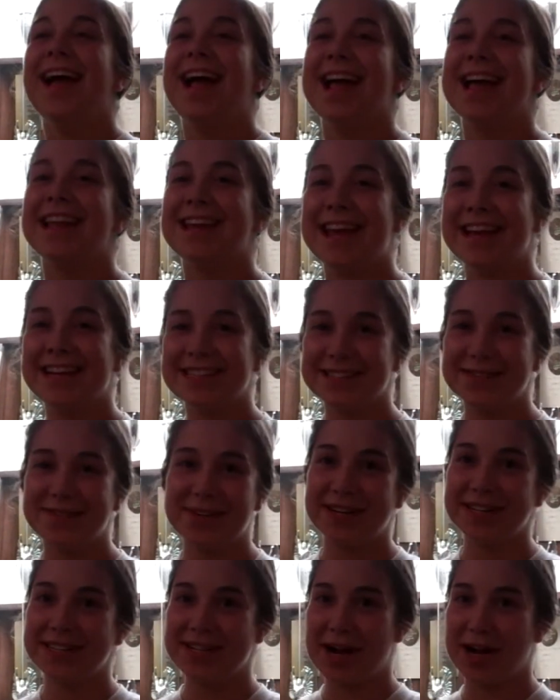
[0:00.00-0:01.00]
And next, I'm
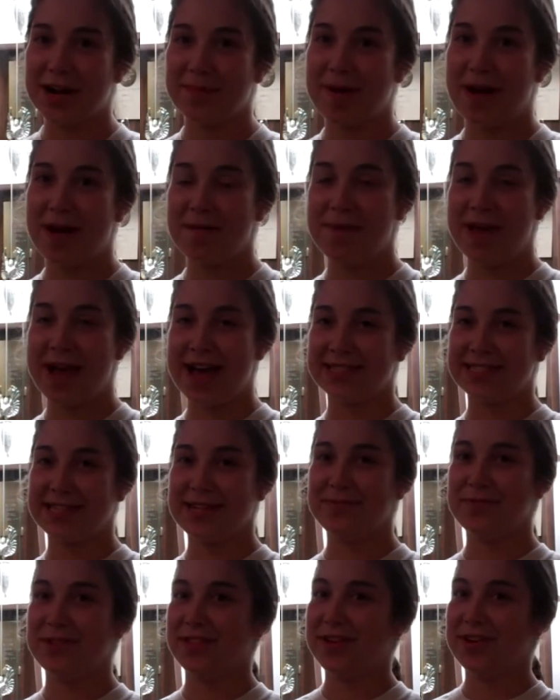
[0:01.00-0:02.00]
going to talk about
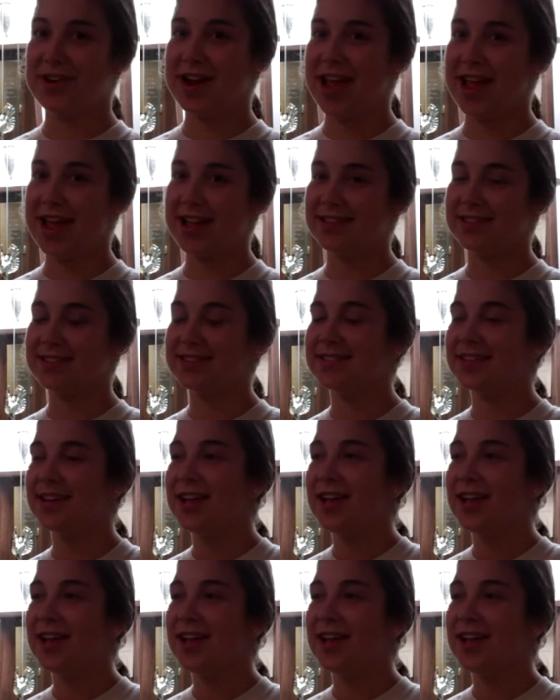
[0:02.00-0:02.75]
passing with your hands.